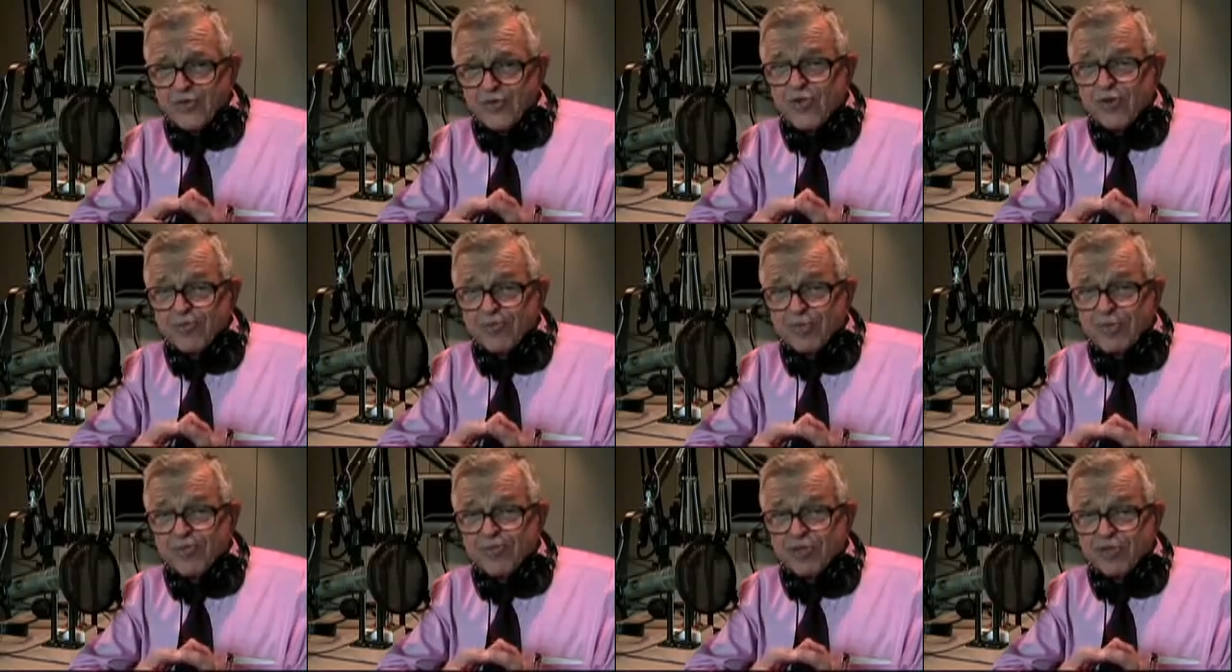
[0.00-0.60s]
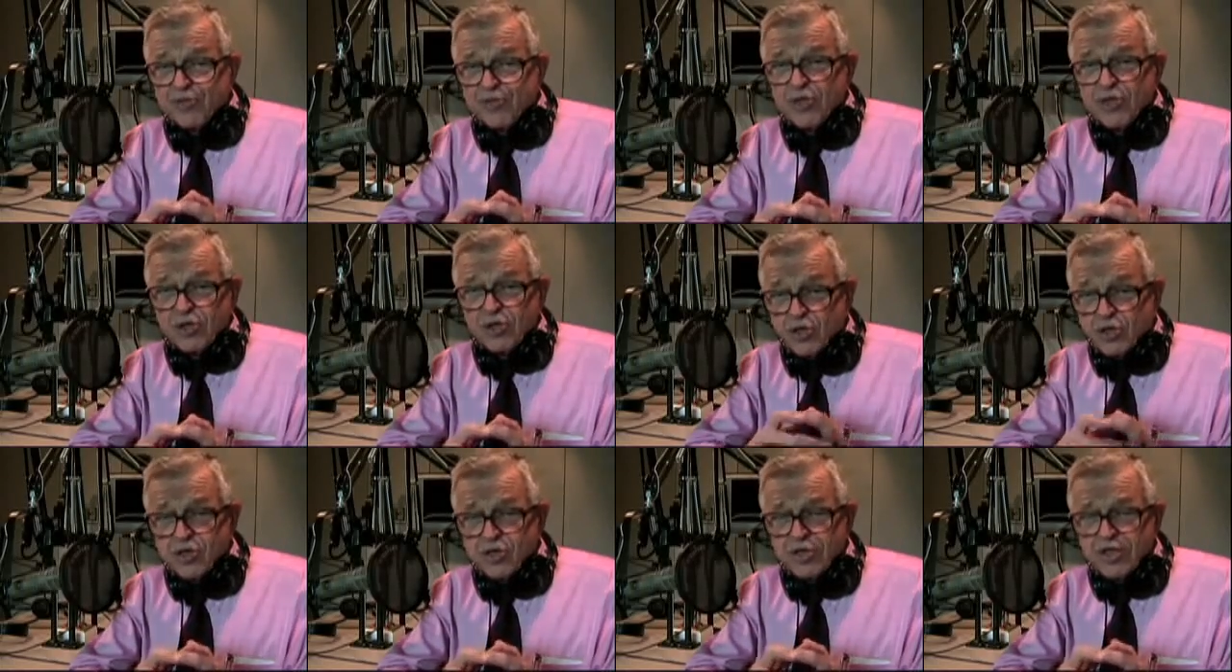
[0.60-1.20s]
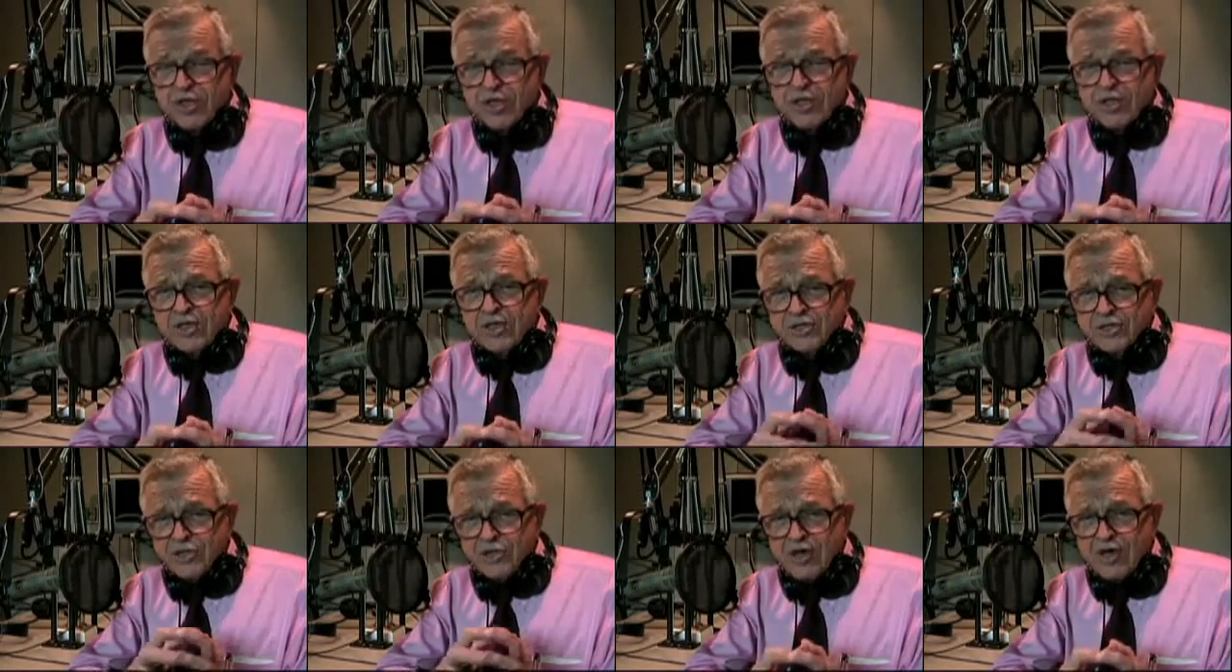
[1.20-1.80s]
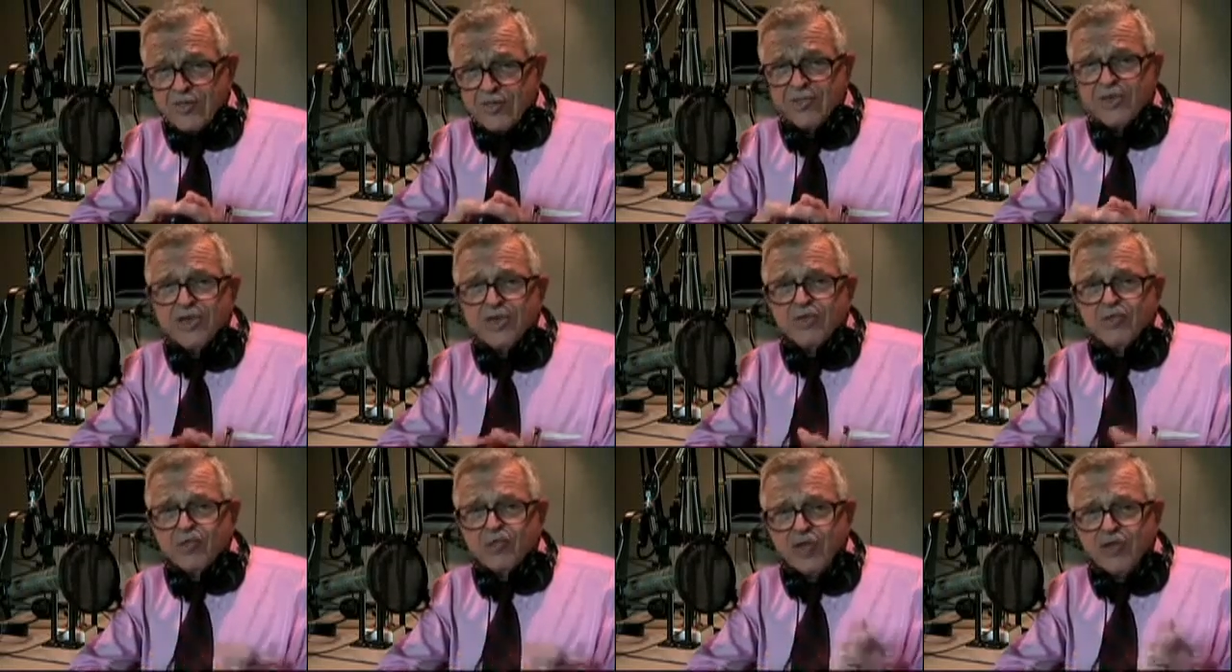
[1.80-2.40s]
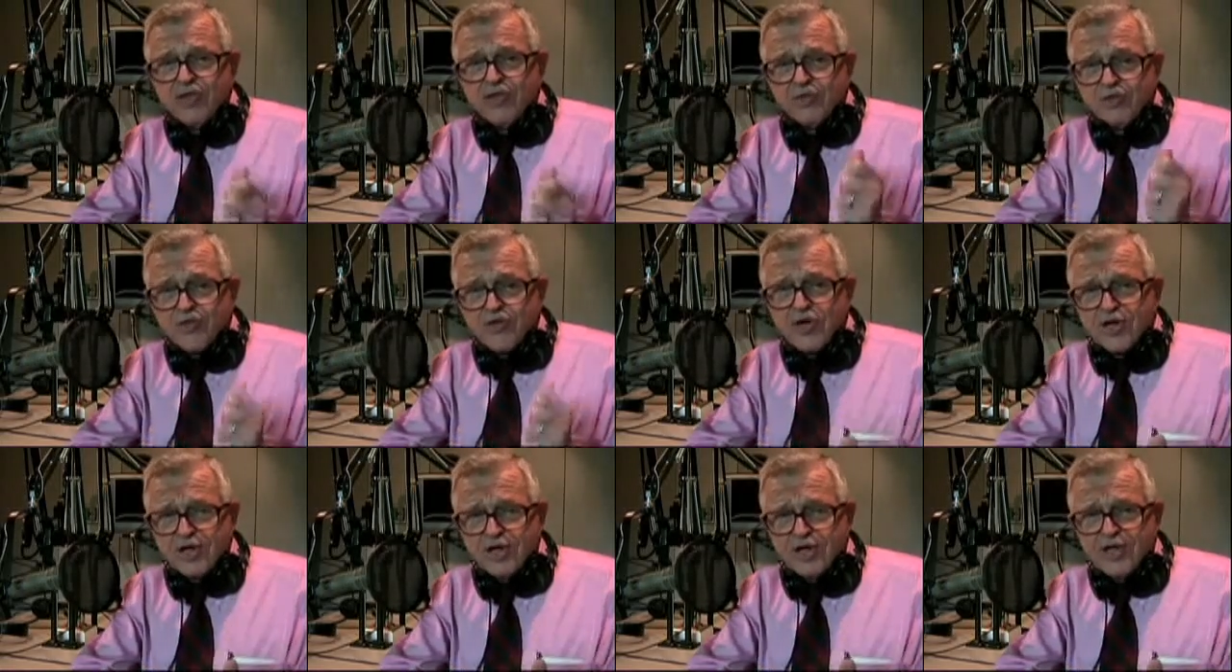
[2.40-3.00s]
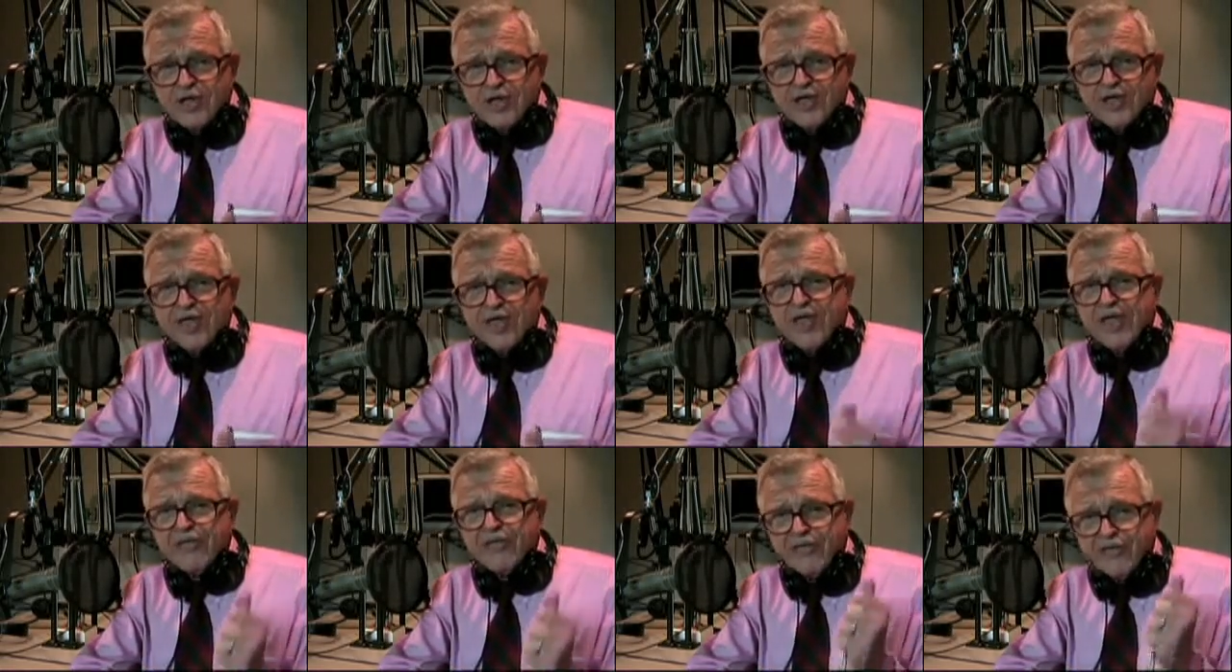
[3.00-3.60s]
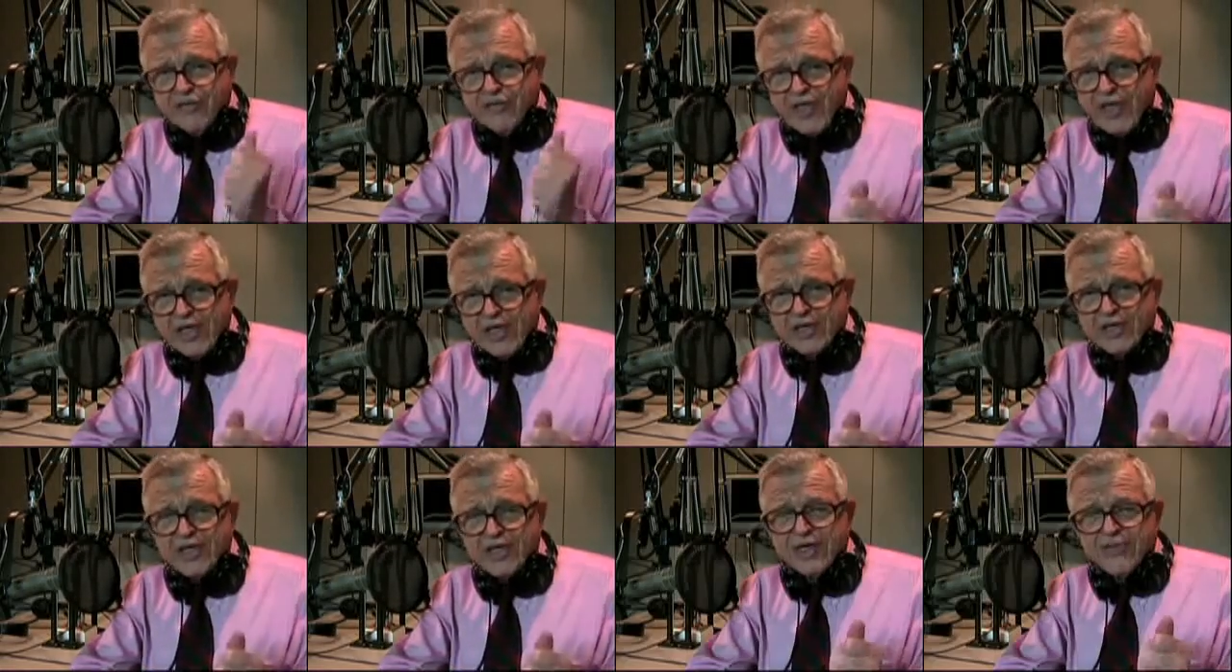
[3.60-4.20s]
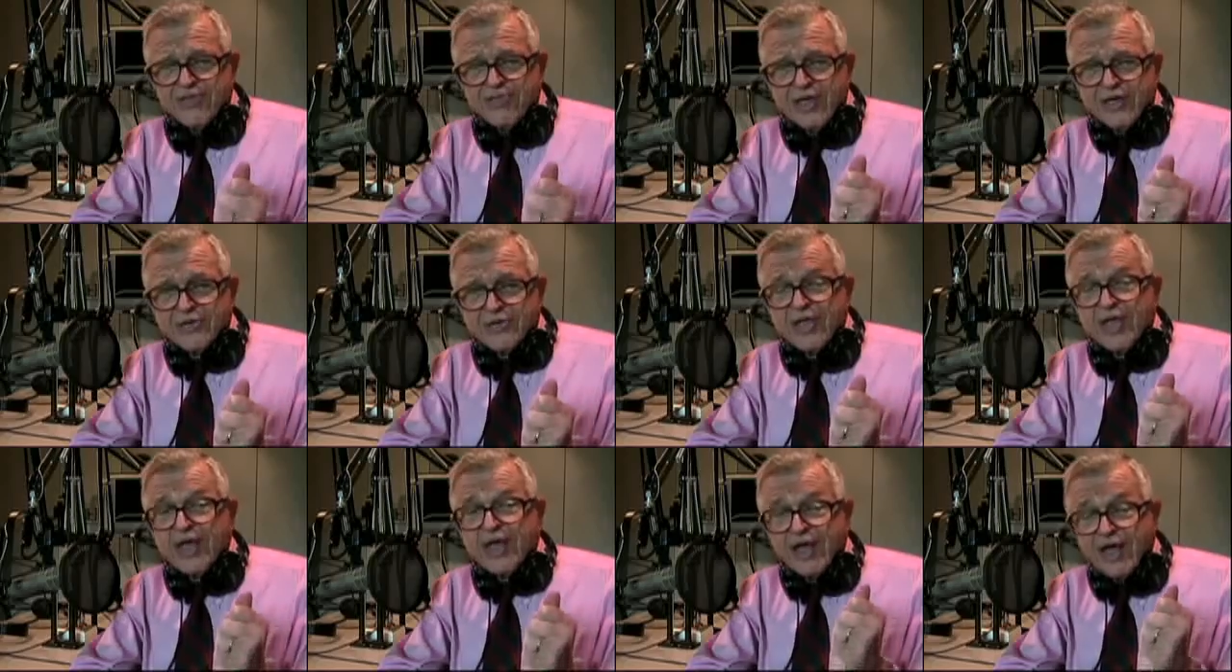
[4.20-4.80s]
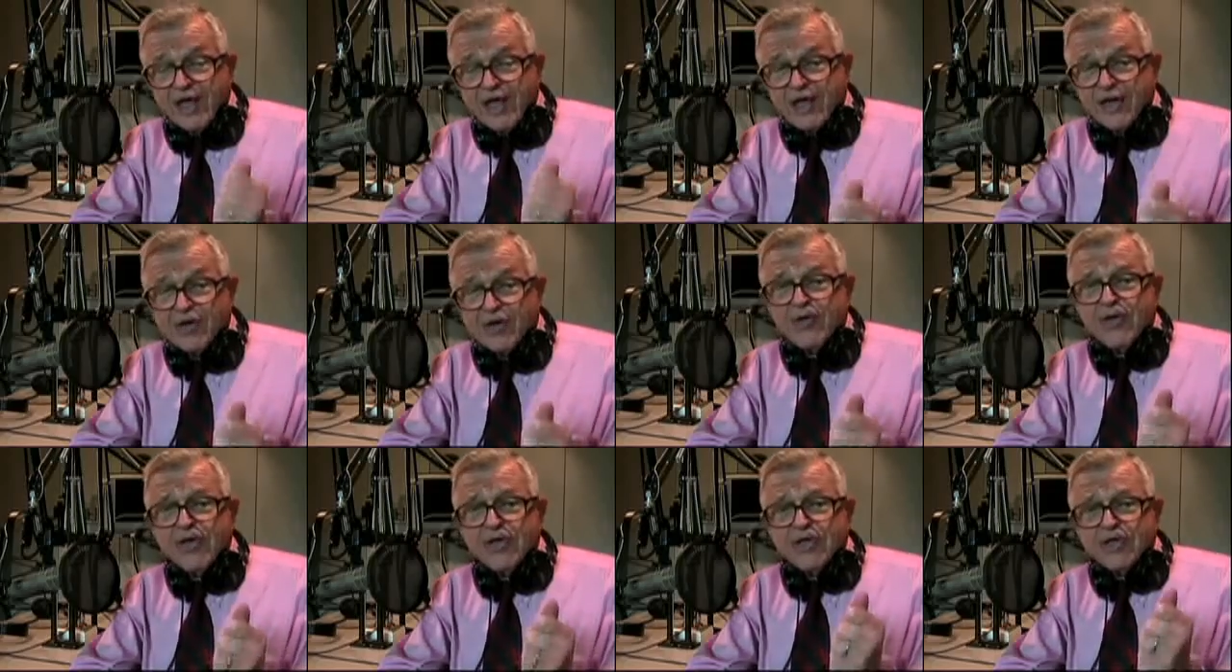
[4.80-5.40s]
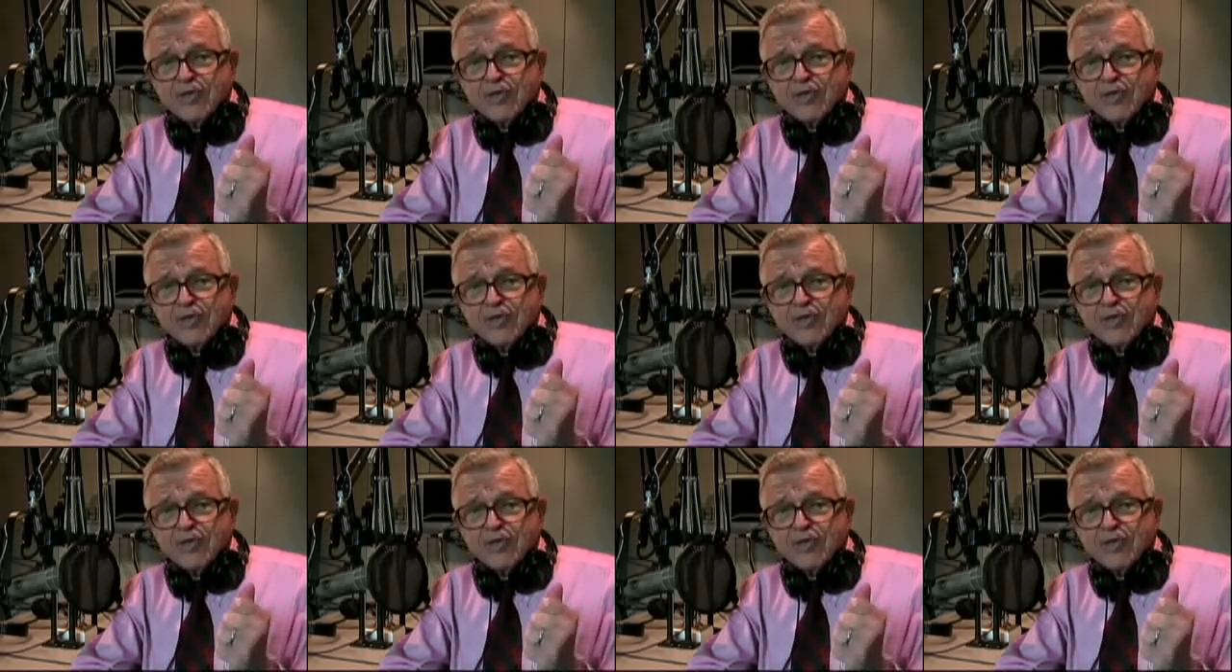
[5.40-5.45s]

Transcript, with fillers: We want people who are good, sharp, willing to work hard, and think about how